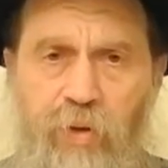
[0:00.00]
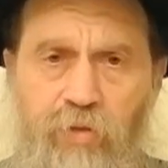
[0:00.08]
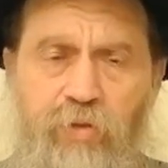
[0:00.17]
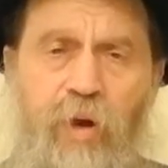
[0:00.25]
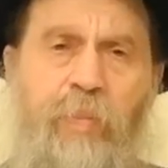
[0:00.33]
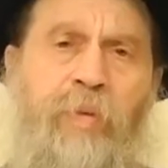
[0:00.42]

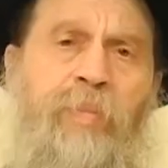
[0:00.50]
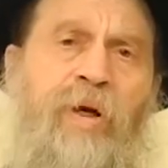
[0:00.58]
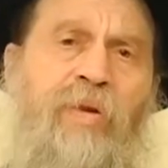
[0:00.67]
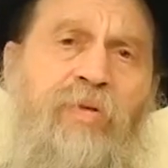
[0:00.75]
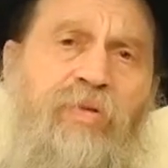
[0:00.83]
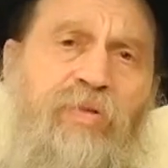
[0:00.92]
summer
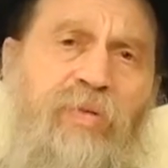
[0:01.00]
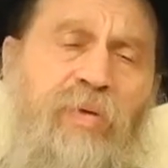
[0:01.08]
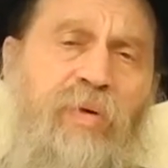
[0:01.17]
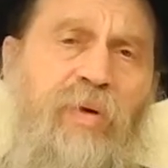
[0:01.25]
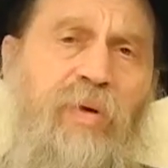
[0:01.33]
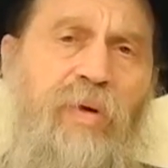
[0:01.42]
months,
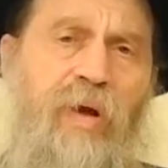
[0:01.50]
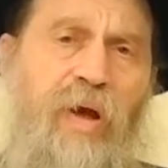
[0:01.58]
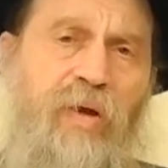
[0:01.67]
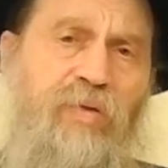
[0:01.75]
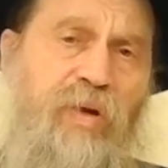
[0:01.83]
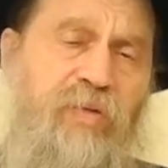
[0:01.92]

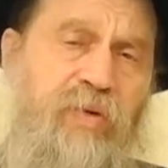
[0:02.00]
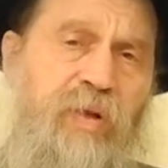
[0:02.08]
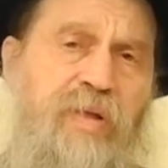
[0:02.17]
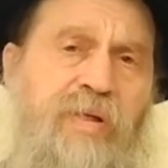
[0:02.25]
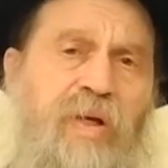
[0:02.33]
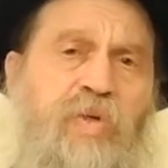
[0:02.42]
as
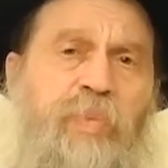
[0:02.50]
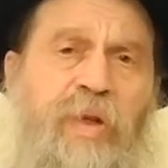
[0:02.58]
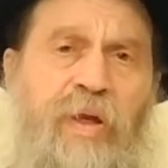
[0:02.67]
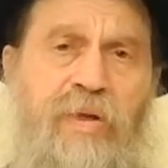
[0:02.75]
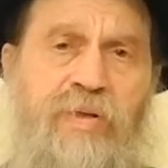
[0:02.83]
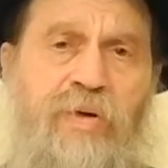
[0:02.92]
Chassidus
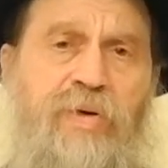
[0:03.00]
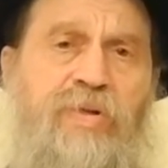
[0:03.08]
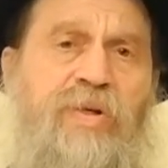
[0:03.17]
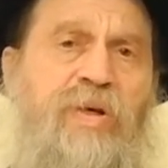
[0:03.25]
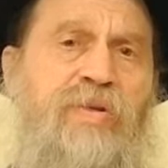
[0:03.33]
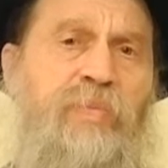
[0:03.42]
explains, there are
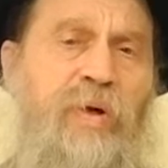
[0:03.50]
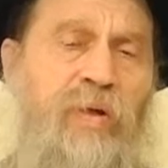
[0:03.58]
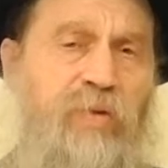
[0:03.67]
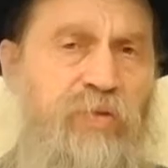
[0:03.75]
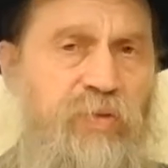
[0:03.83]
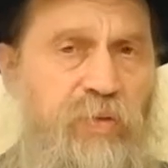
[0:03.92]
6
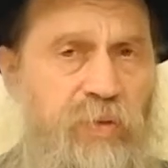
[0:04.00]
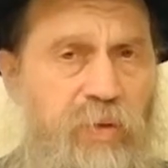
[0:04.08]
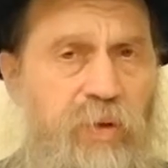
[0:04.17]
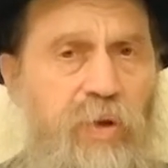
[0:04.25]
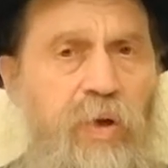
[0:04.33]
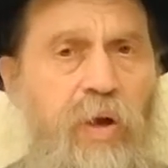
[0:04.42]
months
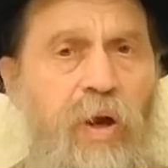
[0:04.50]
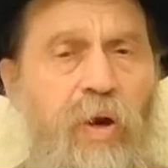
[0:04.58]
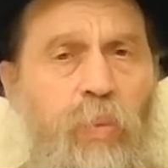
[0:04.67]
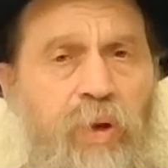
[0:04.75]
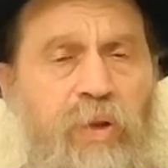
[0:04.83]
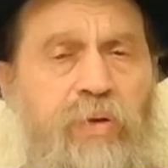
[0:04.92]

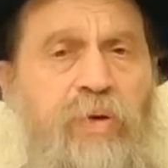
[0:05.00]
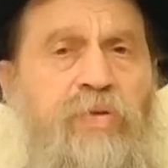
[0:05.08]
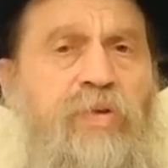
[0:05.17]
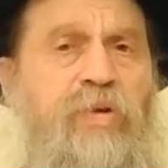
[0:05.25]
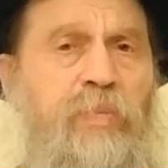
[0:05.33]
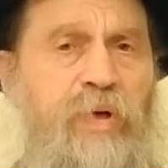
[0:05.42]
winter,
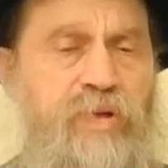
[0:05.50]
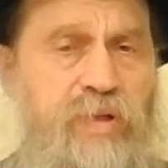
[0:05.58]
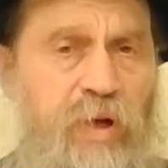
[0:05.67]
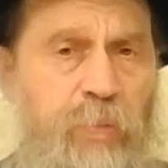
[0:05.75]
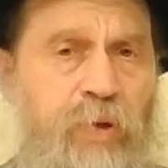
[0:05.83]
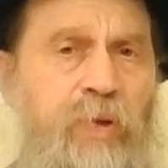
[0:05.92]
6 months
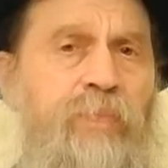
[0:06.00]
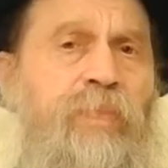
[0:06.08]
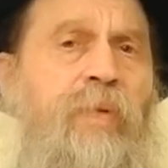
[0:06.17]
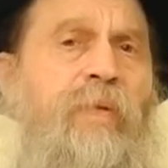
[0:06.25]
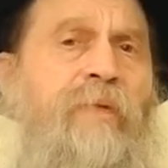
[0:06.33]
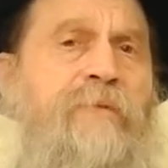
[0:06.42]
summer.
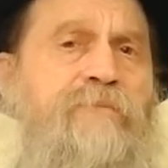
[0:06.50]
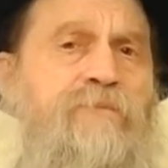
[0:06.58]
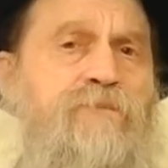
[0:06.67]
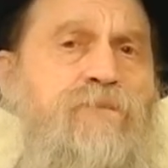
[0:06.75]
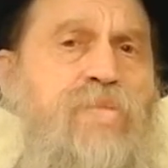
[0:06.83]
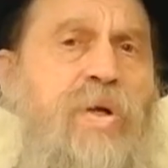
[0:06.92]

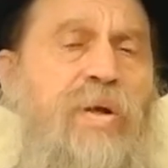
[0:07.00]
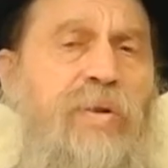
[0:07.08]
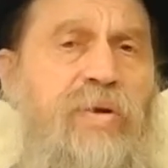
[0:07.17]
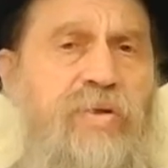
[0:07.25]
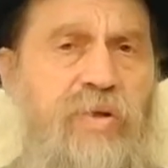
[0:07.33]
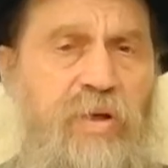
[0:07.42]

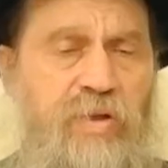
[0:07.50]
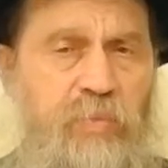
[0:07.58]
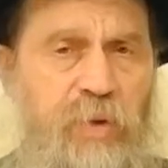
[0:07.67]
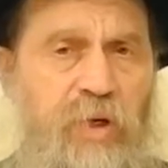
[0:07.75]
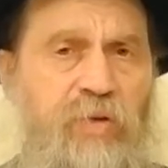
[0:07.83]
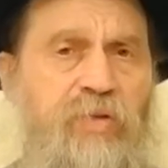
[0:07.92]
The 6
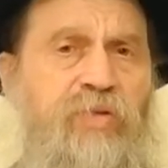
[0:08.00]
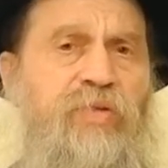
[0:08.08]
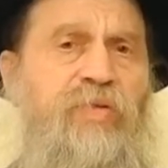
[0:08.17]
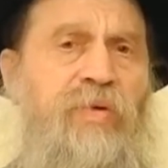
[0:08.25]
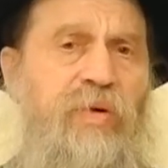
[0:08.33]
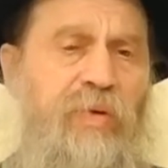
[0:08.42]

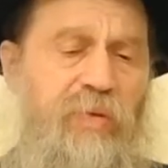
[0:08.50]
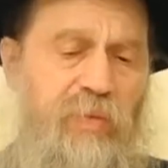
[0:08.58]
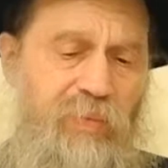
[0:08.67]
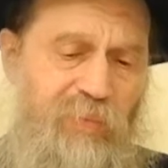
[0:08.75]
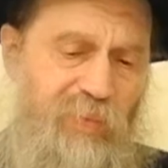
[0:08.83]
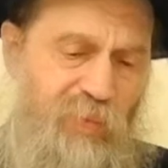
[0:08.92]
months,
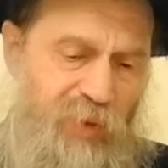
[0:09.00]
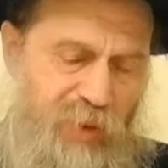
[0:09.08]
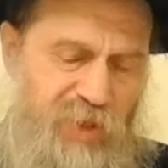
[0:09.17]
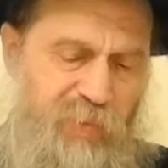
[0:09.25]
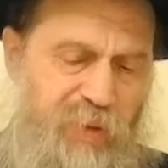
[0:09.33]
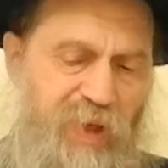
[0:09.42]
we'll
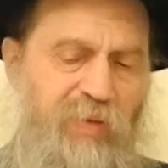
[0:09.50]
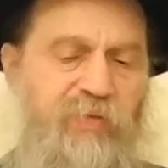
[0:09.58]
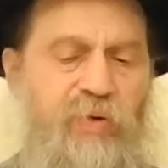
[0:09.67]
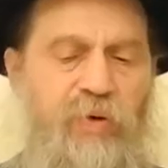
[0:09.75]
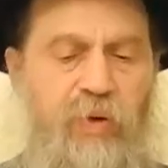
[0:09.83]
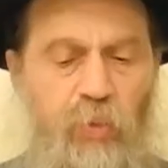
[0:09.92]
explain
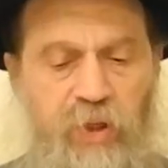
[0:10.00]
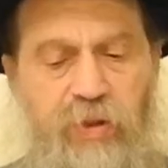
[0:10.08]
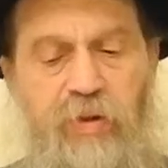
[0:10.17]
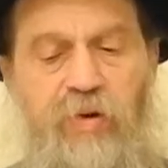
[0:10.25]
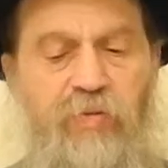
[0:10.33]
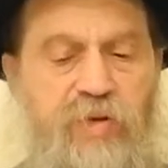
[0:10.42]
further what
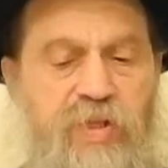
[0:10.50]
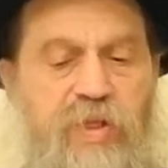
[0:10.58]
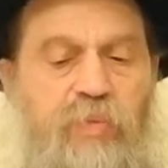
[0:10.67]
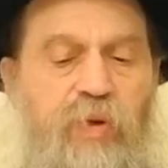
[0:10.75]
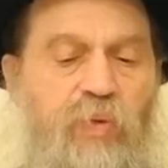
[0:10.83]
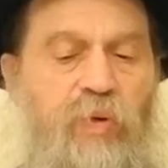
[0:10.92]
the difference
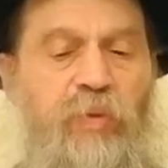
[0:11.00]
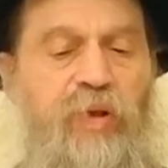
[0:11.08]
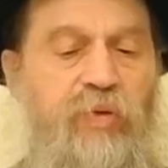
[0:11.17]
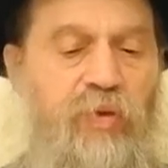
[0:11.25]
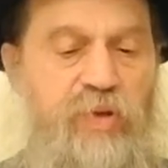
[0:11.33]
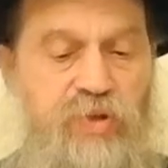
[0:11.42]
is between
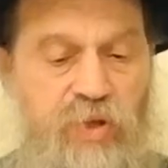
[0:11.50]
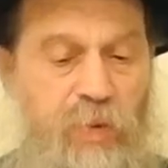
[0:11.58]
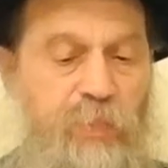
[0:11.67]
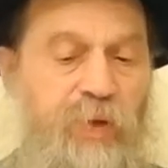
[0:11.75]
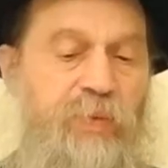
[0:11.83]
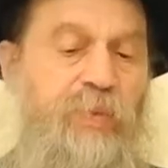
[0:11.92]
winter and
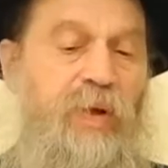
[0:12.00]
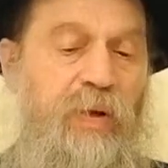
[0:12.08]
summer.